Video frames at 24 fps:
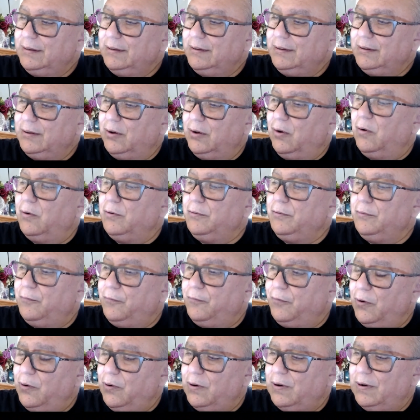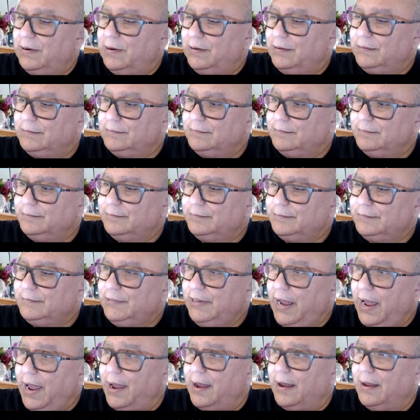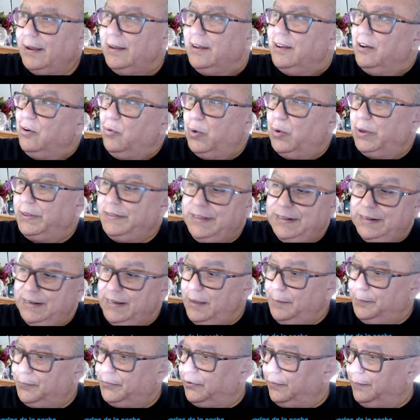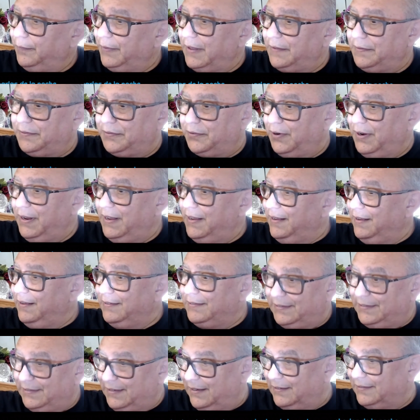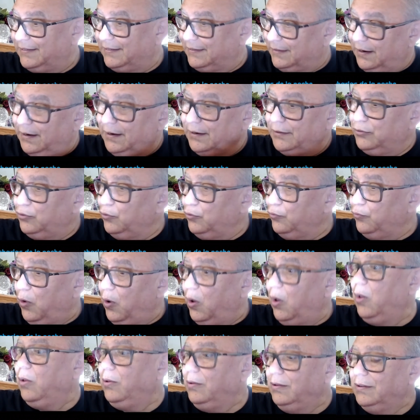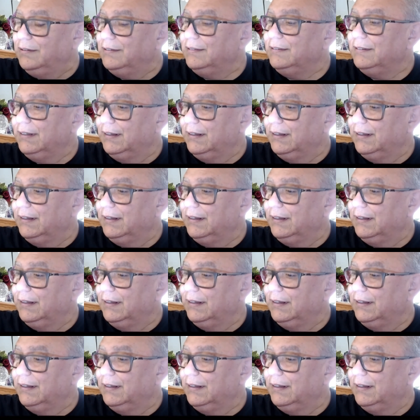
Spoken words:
on fall. Yeah, when the leaves of the trees start to fall,